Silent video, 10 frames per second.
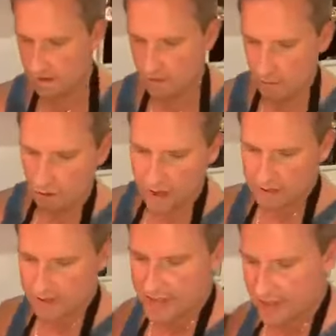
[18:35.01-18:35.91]
And while
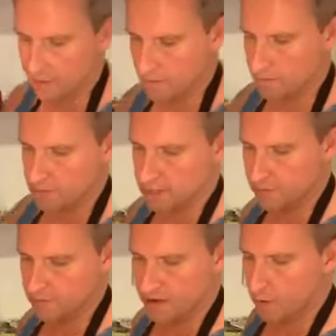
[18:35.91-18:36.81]
that's now
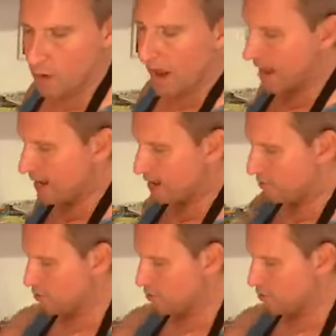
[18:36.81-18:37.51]
simmering away, I'm